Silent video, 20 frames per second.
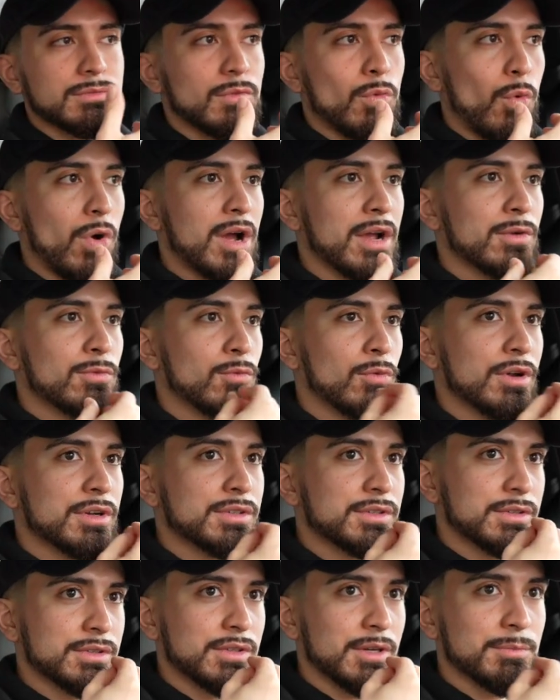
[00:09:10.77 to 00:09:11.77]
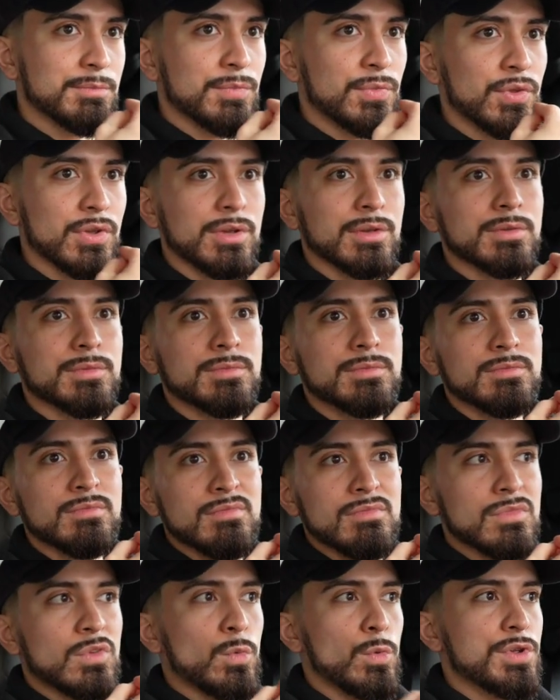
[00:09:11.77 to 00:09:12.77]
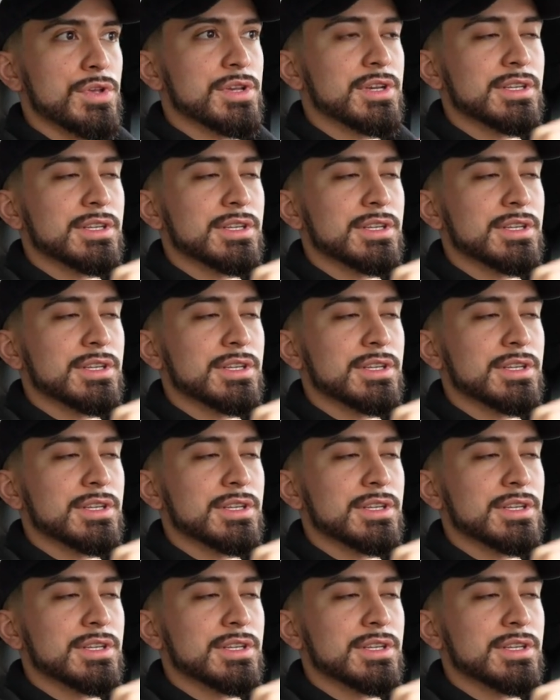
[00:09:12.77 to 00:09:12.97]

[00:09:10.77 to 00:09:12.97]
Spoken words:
Why rush something when you